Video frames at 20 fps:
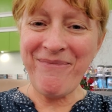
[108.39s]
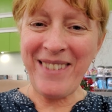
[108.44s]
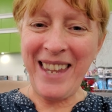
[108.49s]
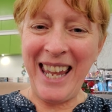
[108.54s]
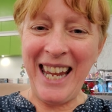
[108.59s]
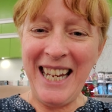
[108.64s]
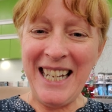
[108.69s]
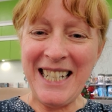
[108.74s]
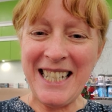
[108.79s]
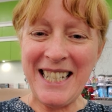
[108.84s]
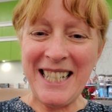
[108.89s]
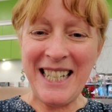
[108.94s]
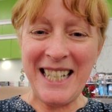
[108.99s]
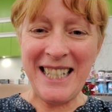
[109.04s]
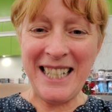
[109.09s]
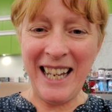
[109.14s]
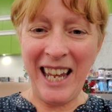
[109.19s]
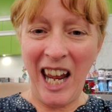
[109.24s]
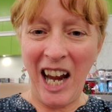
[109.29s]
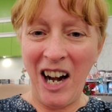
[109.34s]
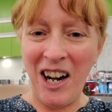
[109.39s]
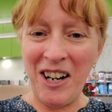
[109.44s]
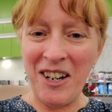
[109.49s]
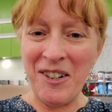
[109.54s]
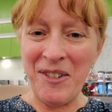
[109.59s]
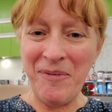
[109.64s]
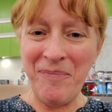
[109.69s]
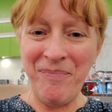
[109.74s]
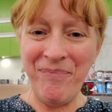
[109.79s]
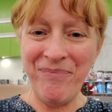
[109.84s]
He just doesn't care.
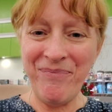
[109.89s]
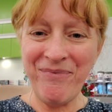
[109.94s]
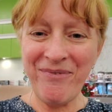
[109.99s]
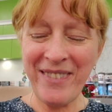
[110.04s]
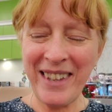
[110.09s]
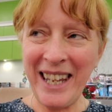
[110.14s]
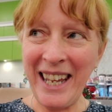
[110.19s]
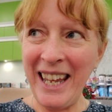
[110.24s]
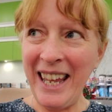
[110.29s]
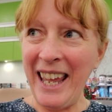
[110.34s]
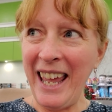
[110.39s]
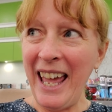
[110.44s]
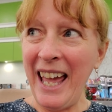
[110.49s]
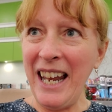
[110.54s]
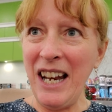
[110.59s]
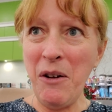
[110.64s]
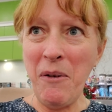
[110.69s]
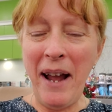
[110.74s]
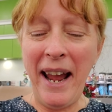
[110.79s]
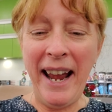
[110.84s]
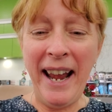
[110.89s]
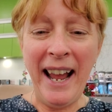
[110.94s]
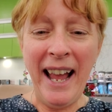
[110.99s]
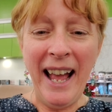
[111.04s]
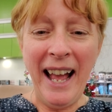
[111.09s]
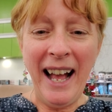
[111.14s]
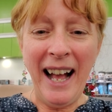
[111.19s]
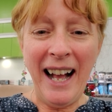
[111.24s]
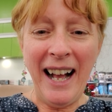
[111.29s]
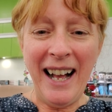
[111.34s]
Anyway,
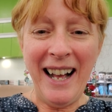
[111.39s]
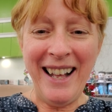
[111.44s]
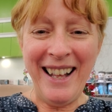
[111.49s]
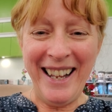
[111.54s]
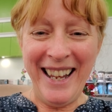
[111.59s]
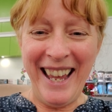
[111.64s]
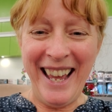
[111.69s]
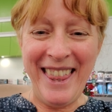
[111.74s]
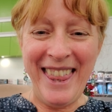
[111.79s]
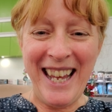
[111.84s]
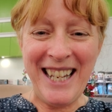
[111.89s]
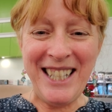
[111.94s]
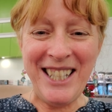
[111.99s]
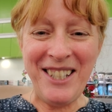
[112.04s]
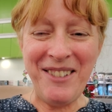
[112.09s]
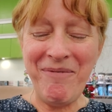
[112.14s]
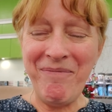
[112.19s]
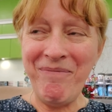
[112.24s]
yeah, that's